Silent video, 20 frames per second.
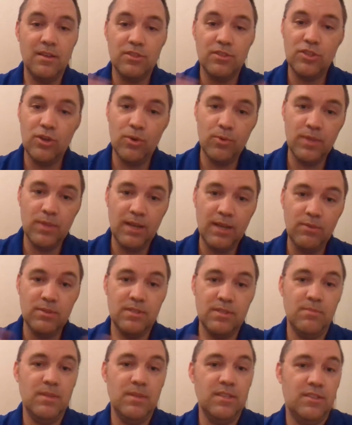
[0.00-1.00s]
So that
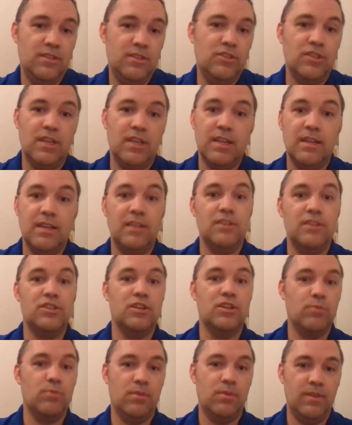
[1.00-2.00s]
was the message that I kind of
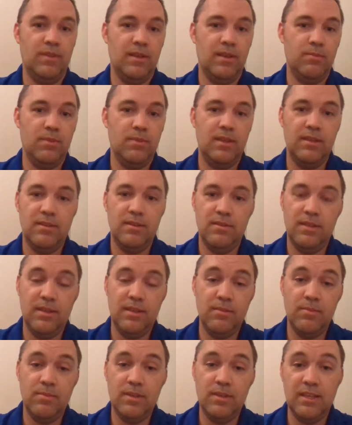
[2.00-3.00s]
shared with the family.
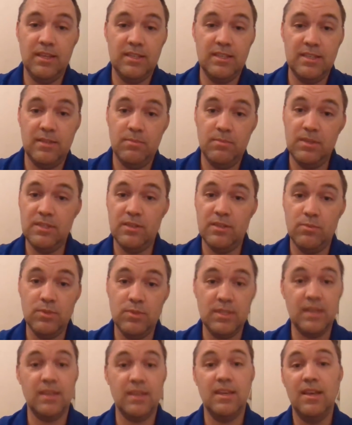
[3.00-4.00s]
And like I said, my son
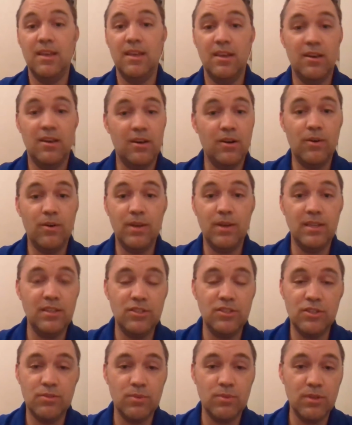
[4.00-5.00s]
was like, oh, I
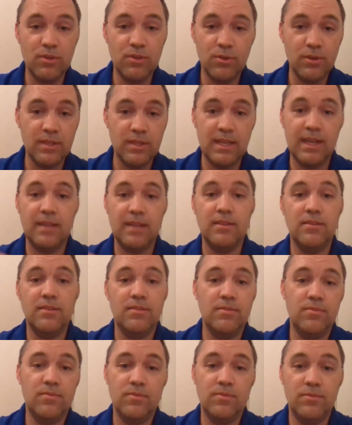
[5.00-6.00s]
need you to record that
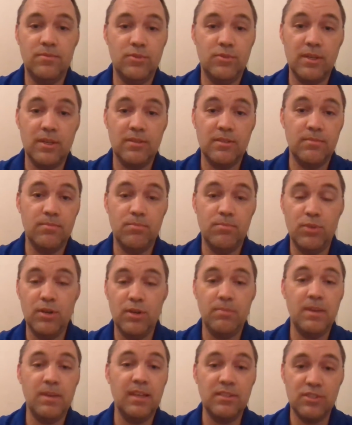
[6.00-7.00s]
and so I can put
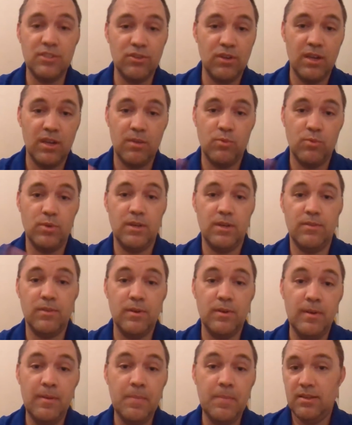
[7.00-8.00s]
it on my Instagram or
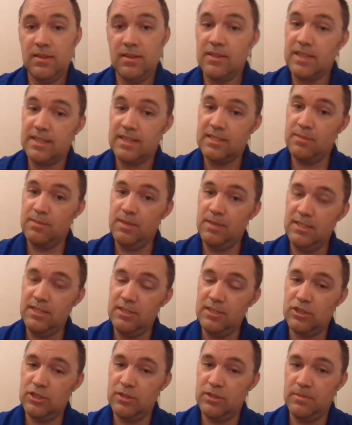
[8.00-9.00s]
whatever. That's the
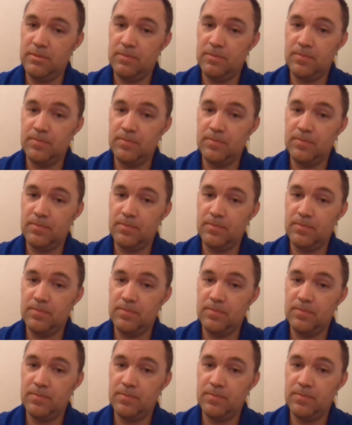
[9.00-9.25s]
message.